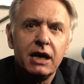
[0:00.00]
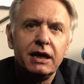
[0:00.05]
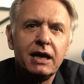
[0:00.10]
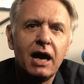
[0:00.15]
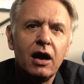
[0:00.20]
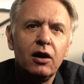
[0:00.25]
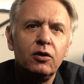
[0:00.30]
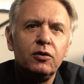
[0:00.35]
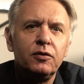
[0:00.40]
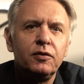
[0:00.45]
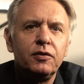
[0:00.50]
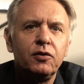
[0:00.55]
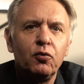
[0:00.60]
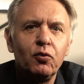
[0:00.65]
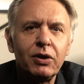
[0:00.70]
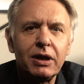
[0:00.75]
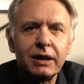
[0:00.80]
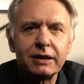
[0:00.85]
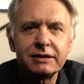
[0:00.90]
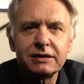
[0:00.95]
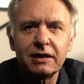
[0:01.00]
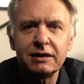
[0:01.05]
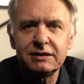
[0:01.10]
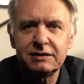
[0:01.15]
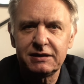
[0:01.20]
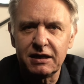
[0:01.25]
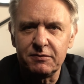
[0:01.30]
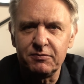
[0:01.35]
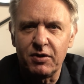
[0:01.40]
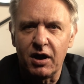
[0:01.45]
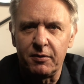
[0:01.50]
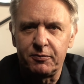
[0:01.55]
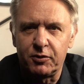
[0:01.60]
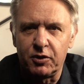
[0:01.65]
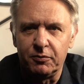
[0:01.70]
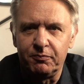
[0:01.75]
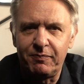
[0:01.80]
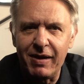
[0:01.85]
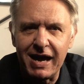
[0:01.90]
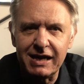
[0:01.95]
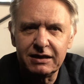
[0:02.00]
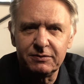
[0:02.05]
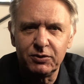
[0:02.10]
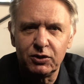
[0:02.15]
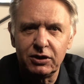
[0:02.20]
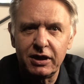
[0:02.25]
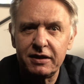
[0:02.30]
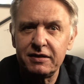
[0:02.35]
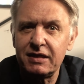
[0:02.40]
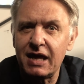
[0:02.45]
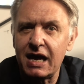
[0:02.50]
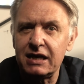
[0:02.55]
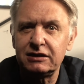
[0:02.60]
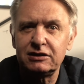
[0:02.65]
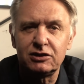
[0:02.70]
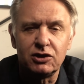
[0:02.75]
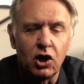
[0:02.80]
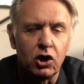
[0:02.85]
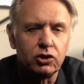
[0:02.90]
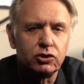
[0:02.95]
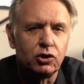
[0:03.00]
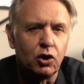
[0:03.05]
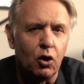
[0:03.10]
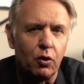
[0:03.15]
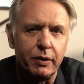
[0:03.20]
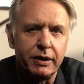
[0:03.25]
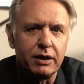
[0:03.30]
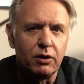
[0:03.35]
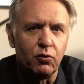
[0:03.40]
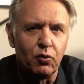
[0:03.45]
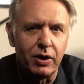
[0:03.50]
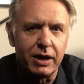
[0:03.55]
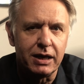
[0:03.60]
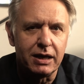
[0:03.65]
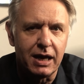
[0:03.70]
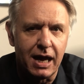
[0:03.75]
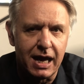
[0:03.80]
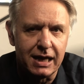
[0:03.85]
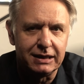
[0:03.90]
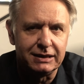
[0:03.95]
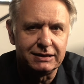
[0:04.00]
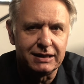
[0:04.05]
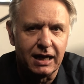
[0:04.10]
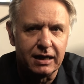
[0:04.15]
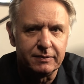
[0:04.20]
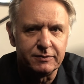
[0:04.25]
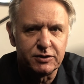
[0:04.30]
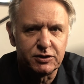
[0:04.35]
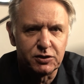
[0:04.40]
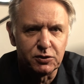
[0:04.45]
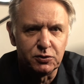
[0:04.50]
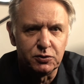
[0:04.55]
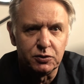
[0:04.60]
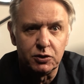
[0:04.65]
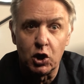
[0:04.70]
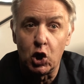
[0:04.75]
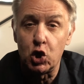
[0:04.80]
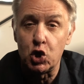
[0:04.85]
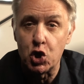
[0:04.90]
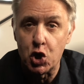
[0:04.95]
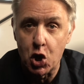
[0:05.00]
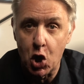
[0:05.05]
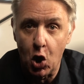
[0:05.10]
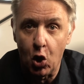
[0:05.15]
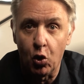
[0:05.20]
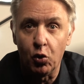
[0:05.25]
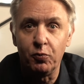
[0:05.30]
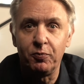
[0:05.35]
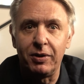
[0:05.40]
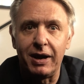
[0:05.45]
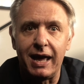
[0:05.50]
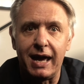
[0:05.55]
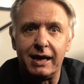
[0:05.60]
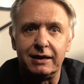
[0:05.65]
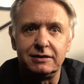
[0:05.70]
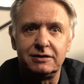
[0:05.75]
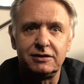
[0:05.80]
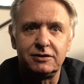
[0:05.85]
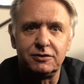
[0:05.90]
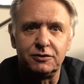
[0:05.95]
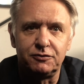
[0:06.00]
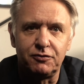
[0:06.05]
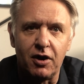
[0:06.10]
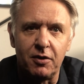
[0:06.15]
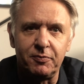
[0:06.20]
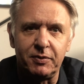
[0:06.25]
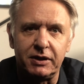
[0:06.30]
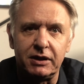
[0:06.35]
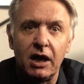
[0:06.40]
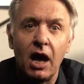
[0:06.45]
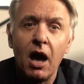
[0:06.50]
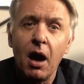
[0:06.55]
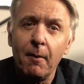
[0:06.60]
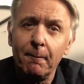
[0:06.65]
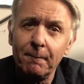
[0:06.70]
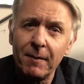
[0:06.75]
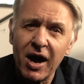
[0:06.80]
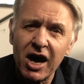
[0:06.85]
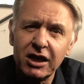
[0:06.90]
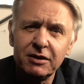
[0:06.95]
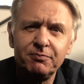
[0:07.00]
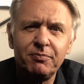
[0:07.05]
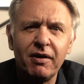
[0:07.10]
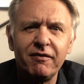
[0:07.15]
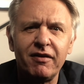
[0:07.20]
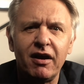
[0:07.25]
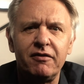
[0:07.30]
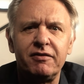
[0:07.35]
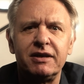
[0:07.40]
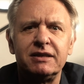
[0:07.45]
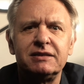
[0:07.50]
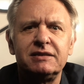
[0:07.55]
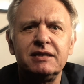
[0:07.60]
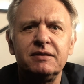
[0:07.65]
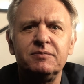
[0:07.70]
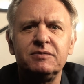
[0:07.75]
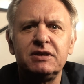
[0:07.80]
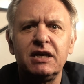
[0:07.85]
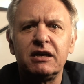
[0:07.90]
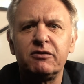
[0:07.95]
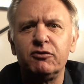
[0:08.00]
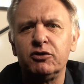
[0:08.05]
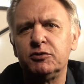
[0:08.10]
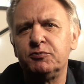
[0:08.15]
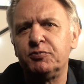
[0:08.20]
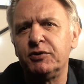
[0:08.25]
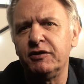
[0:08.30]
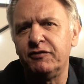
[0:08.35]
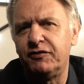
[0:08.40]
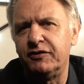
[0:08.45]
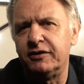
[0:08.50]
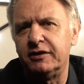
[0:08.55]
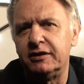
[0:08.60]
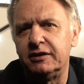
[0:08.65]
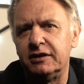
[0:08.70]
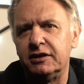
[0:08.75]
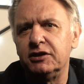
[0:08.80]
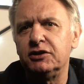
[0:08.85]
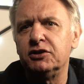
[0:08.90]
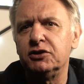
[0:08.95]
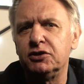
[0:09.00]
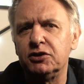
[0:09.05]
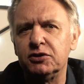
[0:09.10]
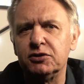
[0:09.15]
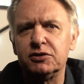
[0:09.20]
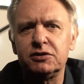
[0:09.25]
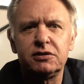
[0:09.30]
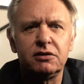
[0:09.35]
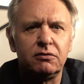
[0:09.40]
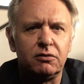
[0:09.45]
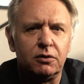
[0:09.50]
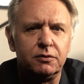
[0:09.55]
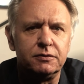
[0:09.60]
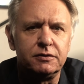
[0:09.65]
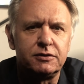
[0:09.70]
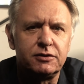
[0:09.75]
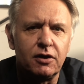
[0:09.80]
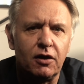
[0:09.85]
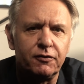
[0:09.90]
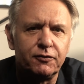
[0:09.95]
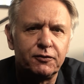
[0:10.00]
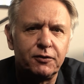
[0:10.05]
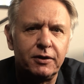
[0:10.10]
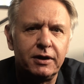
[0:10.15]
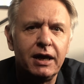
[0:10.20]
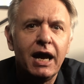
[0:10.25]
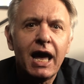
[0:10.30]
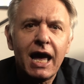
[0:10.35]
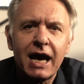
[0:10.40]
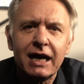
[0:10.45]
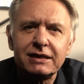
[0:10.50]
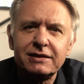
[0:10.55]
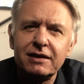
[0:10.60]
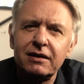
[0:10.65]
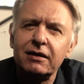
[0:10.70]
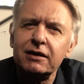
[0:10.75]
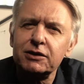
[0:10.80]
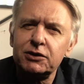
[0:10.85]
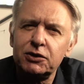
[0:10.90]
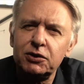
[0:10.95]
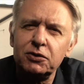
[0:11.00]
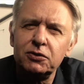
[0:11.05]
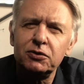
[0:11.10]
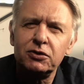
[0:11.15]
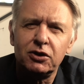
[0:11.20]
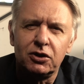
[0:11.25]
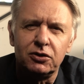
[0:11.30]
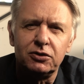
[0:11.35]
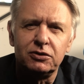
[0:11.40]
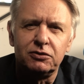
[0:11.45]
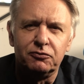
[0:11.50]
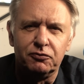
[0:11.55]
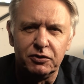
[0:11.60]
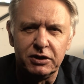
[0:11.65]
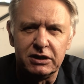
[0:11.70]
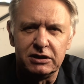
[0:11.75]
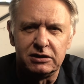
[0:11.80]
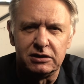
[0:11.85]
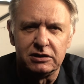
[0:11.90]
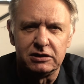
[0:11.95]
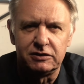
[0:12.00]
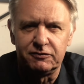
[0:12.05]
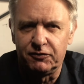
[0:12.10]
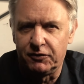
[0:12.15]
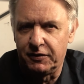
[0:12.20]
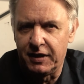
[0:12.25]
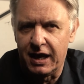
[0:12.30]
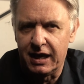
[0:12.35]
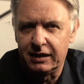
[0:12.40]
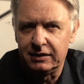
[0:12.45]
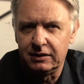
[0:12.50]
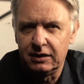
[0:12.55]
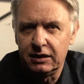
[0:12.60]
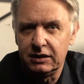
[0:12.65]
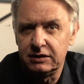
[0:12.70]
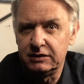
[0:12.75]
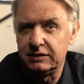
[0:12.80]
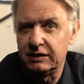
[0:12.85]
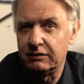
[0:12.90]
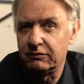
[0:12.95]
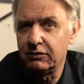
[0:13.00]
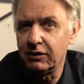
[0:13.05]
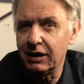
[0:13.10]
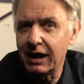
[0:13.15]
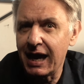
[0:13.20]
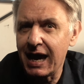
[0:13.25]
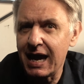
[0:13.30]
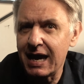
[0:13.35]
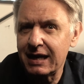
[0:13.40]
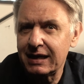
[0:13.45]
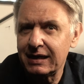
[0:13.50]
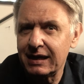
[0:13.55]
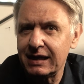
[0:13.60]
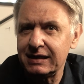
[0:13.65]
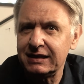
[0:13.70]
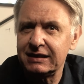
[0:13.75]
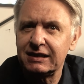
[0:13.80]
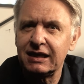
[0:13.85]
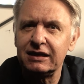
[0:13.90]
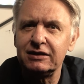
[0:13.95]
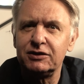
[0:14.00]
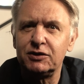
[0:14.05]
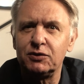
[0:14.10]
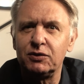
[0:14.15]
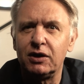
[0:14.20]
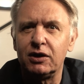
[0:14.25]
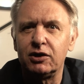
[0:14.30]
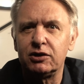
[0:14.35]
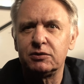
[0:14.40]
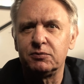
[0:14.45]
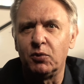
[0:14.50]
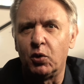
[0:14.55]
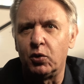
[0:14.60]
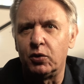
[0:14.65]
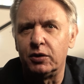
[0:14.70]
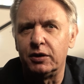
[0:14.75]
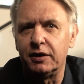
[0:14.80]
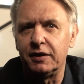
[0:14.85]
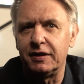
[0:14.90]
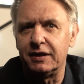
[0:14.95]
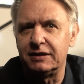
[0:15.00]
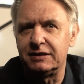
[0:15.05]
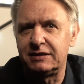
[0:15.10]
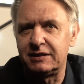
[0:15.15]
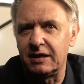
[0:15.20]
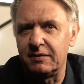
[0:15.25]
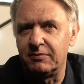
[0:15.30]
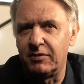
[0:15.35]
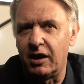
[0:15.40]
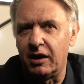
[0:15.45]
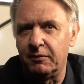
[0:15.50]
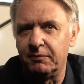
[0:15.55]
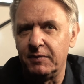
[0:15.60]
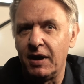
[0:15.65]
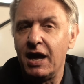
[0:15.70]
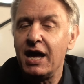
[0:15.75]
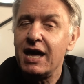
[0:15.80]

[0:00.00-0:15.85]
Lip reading: Now, the wheels are SimHub compatible and that's not going away anytime soon. No plans to drop it. But Bavarian SimTec would prefer you use their own software, as there are 2 good reasons for that. Zero lag, and it can do a lot more than SimHub.